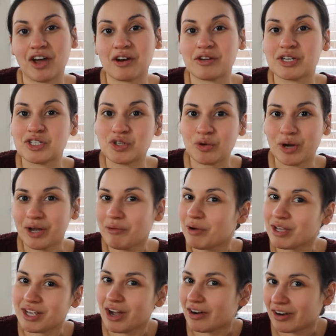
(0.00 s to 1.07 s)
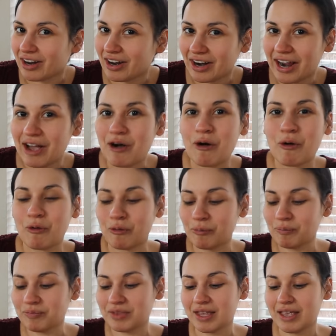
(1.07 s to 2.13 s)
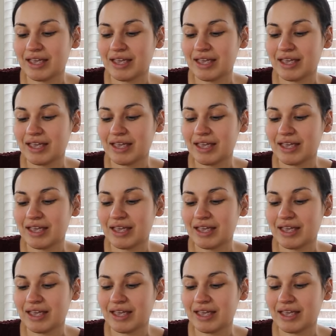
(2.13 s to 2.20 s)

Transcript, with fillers: to enjoy while y'all are at home